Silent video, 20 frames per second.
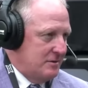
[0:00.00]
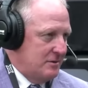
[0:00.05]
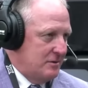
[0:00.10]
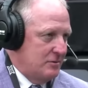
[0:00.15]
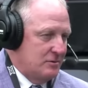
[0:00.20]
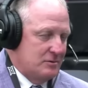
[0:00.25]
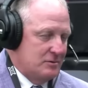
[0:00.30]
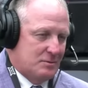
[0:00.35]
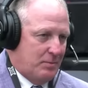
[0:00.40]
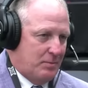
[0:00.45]

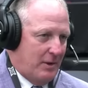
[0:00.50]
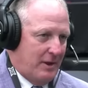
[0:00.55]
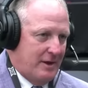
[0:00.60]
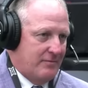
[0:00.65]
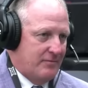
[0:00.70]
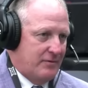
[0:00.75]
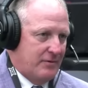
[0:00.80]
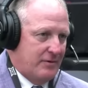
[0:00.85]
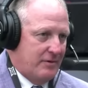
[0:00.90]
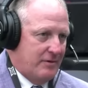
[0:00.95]
who's
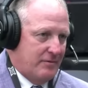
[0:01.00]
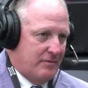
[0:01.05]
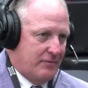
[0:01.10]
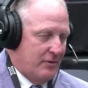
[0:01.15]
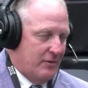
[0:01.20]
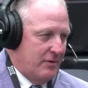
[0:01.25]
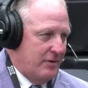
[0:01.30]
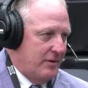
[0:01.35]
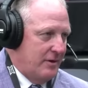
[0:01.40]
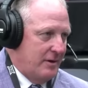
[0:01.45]
playing
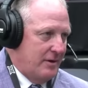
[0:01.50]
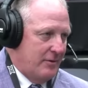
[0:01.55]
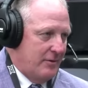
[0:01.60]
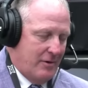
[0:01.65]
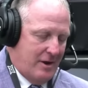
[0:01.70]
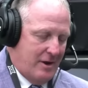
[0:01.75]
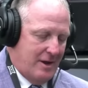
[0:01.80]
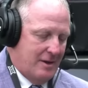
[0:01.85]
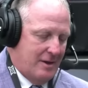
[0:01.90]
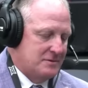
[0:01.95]
for the
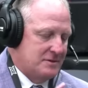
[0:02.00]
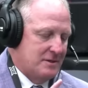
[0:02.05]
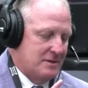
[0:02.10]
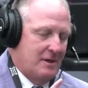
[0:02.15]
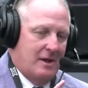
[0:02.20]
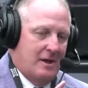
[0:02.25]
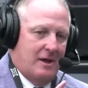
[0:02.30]
Rams.